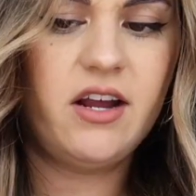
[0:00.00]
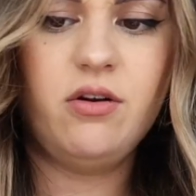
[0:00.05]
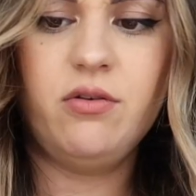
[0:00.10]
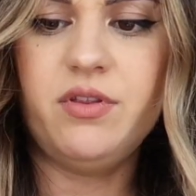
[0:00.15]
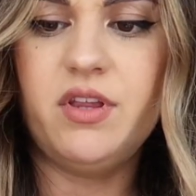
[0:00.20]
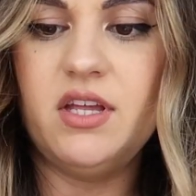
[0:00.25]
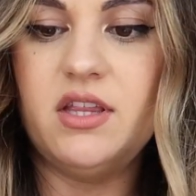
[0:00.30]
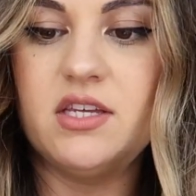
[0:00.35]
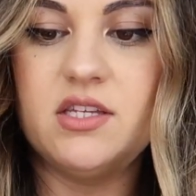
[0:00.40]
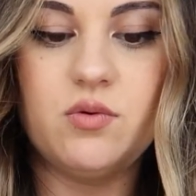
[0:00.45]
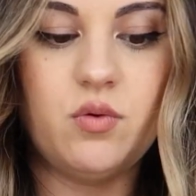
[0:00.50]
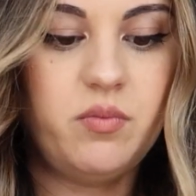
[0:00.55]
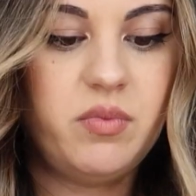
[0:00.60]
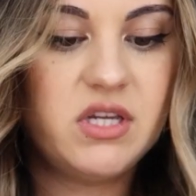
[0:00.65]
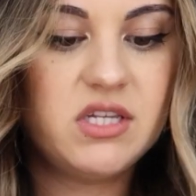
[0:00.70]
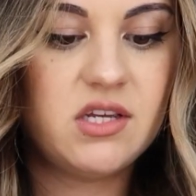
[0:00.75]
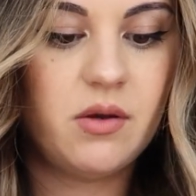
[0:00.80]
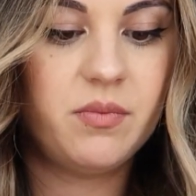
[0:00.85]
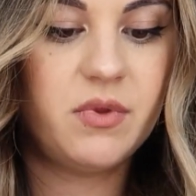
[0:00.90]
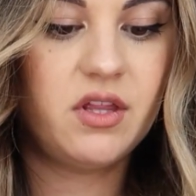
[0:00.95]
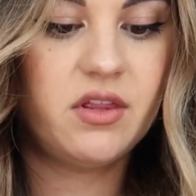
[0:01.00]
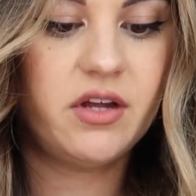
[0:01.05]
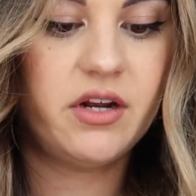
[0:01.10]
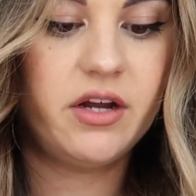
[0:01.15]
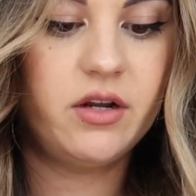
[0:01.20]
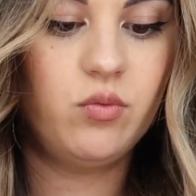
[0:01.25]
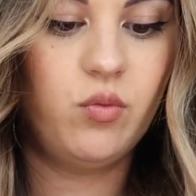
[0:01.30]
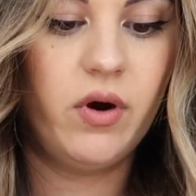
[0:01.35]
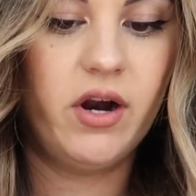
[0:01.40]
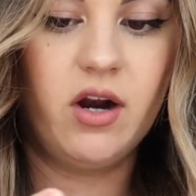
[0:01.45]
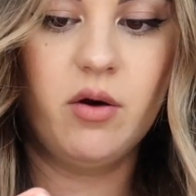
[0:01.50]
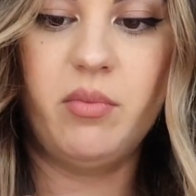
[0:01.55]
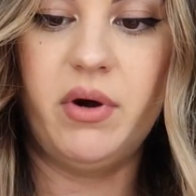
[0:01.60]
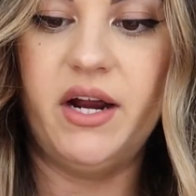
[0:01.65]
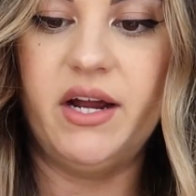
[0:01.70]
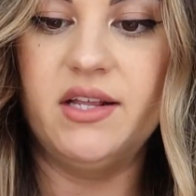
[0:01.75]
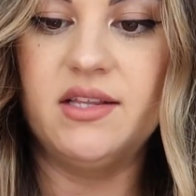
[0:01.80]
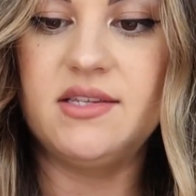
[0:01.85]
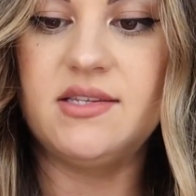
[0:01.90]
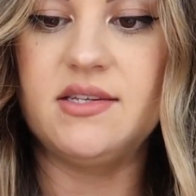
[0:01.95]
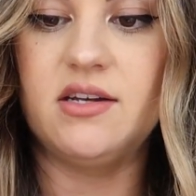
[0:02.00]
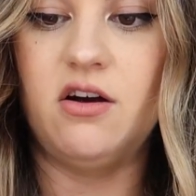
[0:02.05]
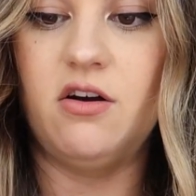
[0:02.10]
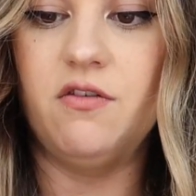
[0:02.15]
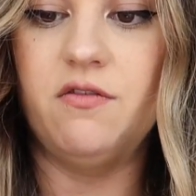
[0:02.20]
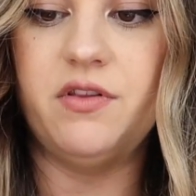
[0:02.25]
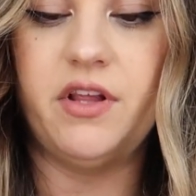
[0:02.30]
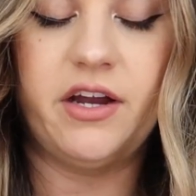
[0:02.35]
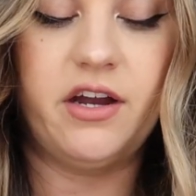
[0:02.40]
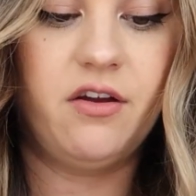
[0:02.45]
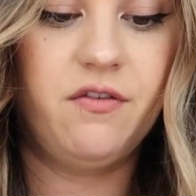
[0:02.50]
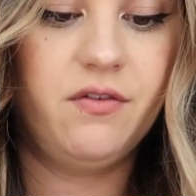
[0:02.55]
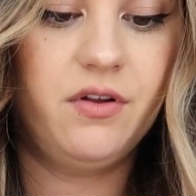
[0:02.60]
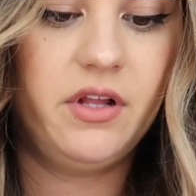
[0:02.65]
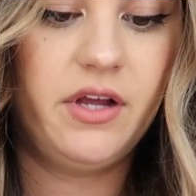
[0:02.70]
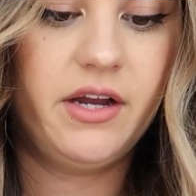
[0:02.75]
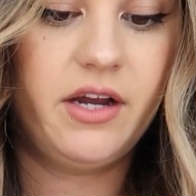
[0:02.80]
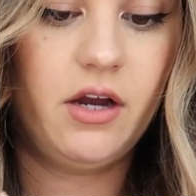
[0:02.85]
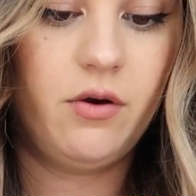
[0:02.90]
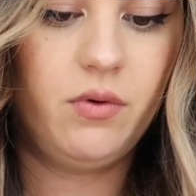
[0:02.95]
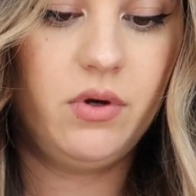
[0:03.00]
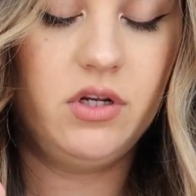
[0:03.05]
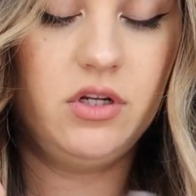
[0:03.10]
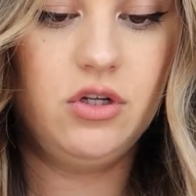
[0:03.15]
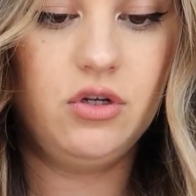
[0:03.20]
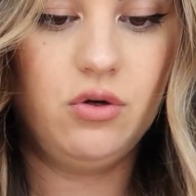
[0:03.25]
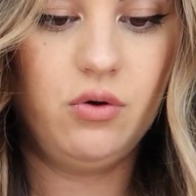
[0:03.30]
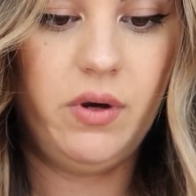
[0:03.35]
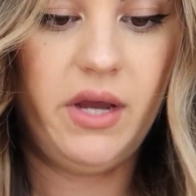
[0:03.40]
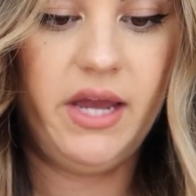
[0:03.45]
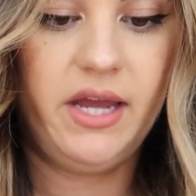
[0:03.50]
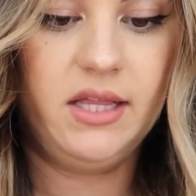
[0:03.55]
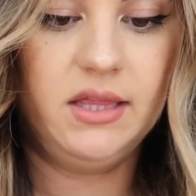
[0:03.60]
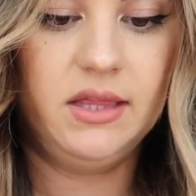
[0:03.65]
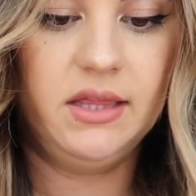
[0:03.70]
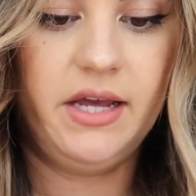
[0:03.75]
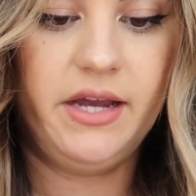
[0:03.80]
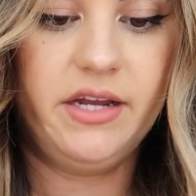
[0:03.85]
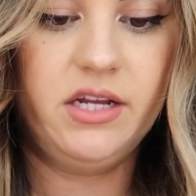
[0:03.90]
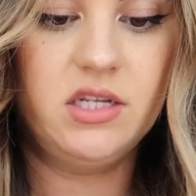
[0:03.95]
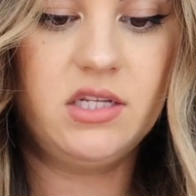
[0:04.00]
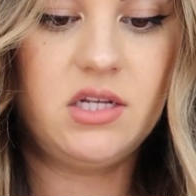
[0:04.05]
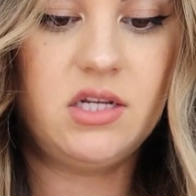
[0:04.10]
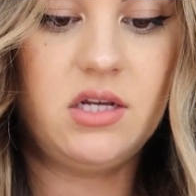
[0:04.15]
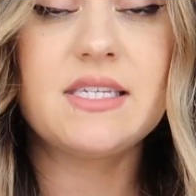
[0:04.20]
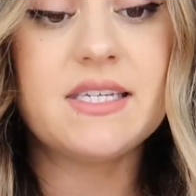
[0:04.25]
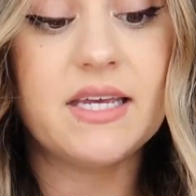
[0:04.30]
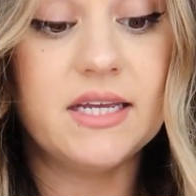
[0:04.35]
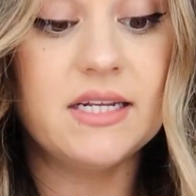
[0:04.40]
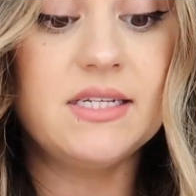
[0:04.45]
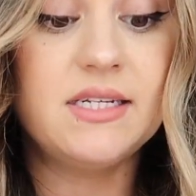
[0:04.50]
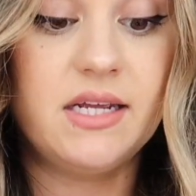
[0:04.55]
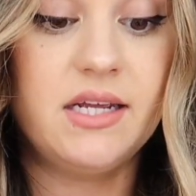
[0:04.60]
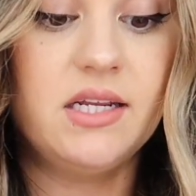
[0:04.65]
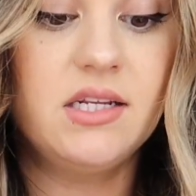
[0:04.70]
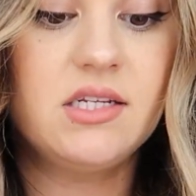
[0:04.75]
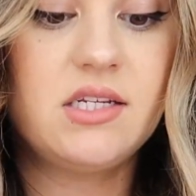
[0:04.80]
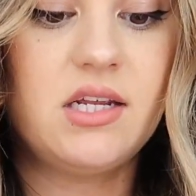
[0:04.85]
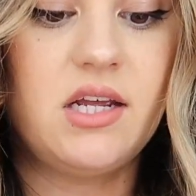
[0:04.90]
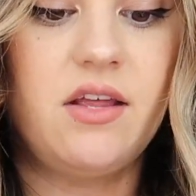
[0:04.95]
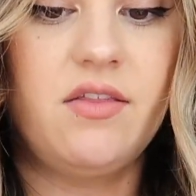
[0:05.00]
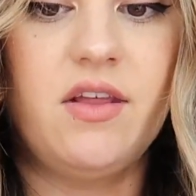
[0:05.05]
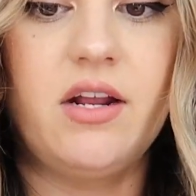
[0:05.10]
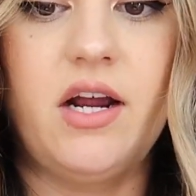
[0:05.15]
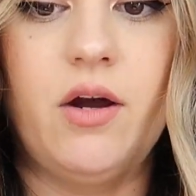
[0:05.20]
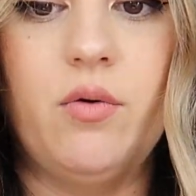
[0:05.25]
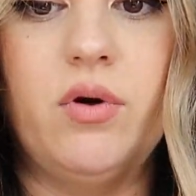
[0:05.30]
don't think this would be something that I'd wear by itself. Like, I feel like I would do a light skin tint and then I